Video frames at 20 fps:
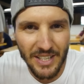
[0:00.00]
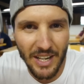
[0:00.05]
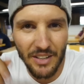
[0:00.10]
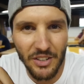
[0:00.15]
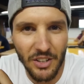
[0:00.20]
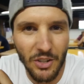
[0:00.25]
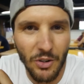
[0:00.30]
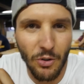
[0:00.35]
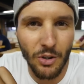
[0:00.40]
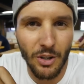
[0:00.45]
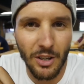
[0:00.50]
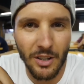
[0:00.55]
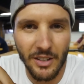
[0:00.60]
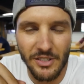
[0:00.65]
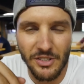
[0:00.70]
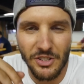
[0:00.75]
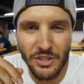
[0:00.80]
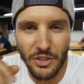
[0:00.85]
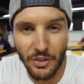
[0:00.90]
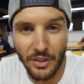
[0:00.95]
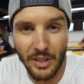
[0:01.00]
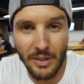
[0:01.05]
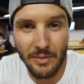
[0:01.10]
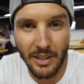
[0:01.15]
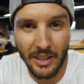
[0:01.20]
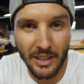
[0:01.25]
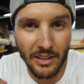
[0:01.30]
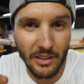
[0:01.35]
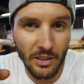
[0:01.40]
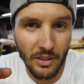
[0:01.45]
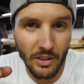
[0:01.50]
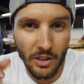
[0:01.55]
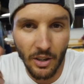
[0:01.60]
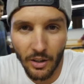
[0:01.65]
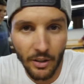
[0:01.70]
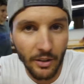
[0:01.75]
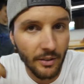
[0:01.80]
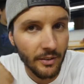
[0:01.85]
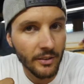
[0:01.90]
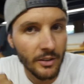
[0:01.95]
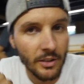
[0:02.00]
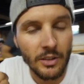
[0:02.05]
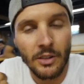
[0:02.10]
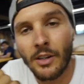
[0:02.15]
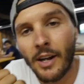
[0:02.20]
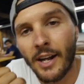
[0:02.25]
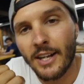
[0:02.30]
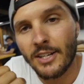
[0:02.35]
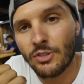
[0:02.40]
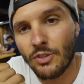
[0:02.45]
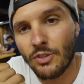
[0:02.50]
down the quarter and screamed like a little girl? That's